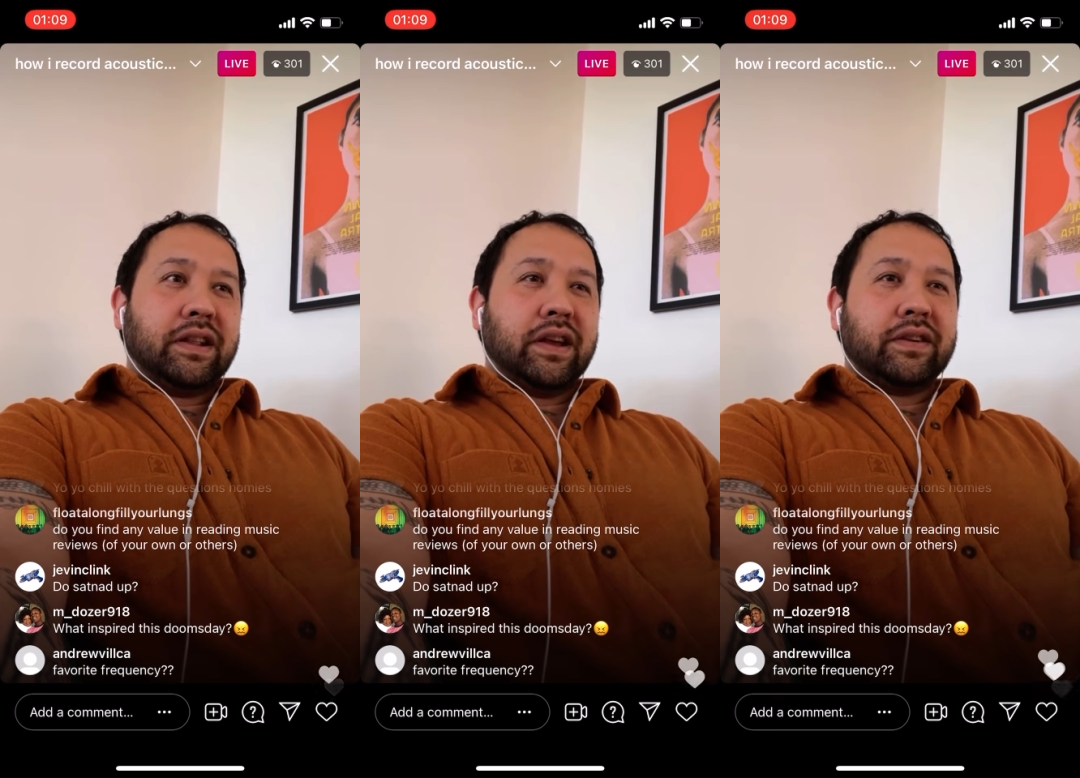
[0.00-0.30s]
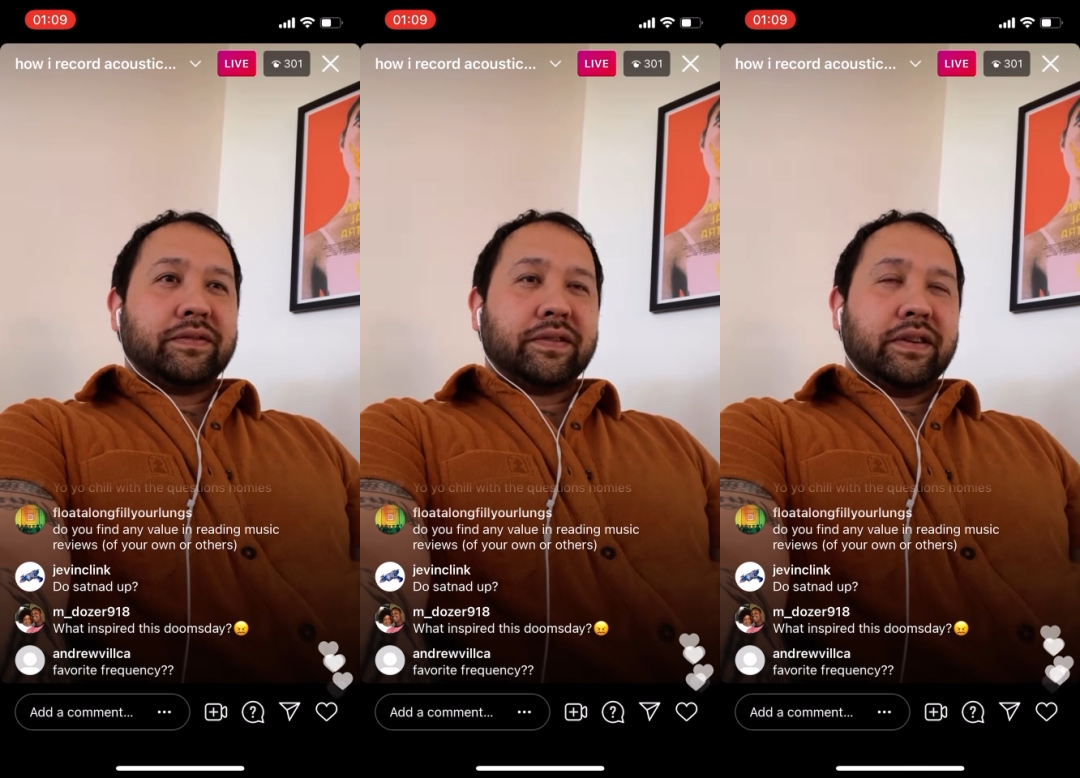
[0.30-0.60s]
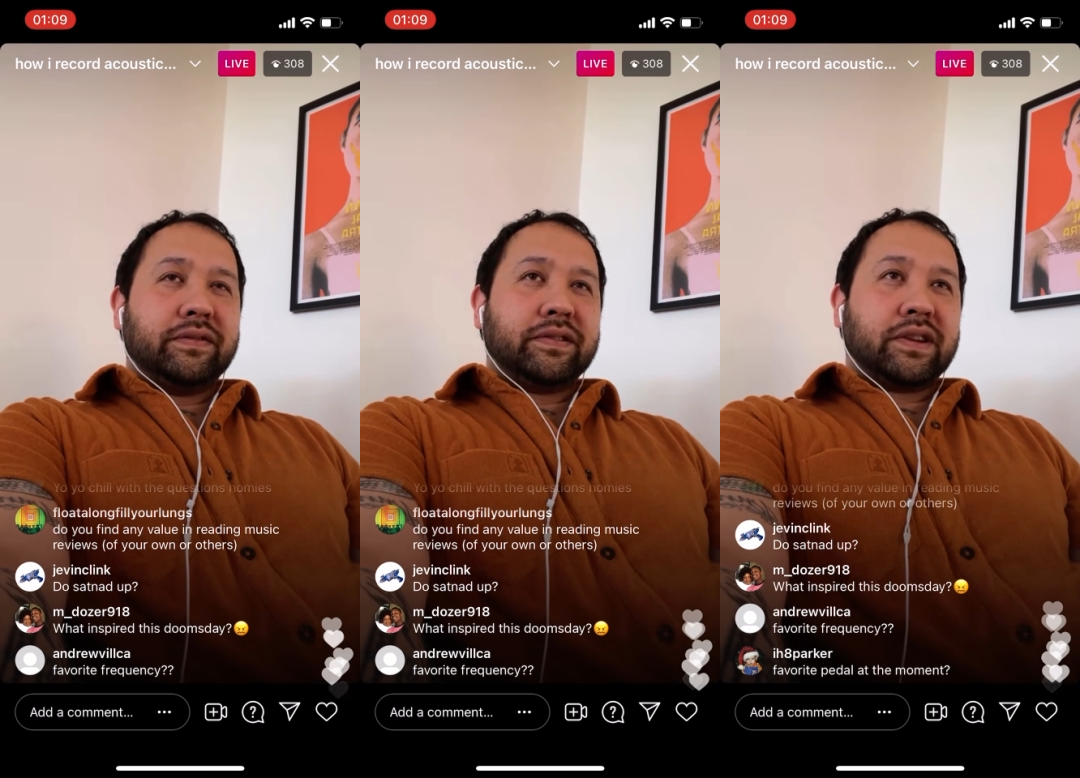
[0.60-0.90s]
Like if
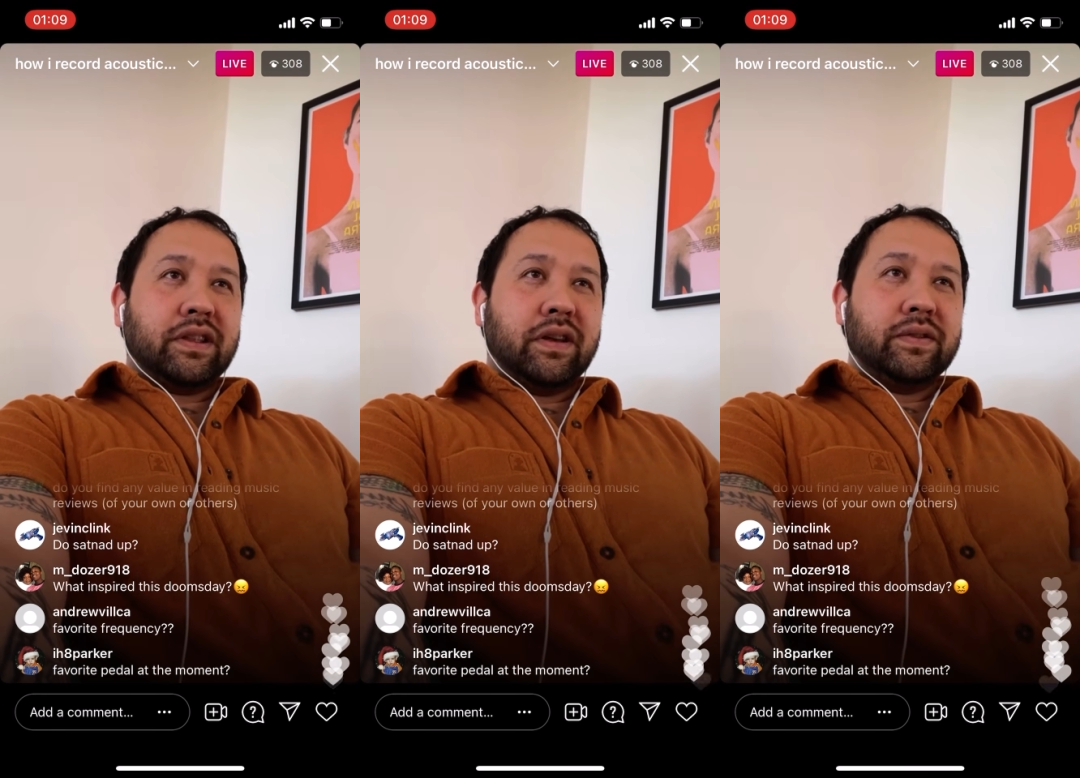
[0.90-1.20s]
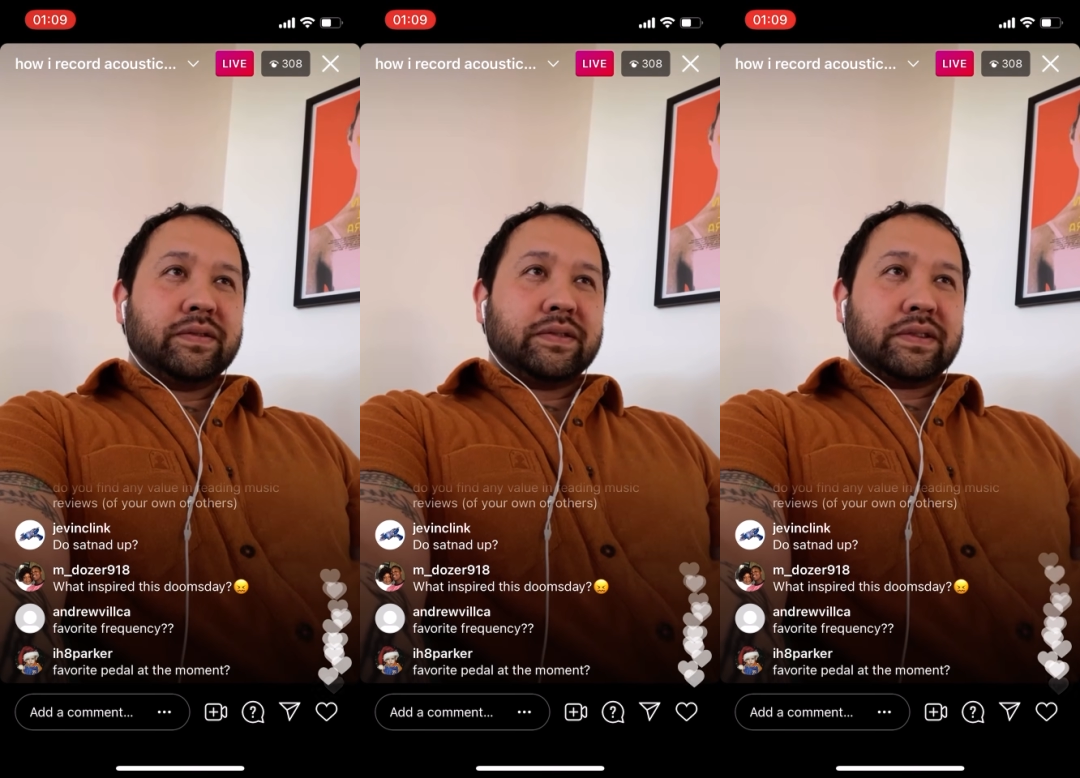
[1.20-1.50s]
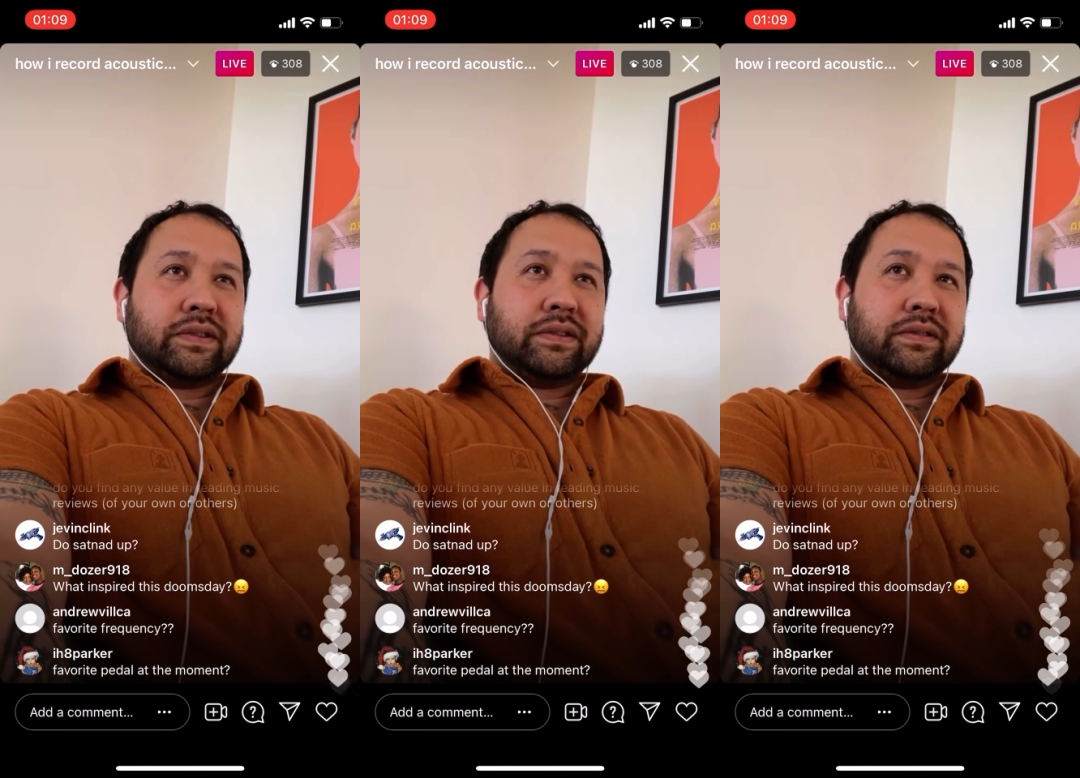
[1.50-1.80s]
it's clothes,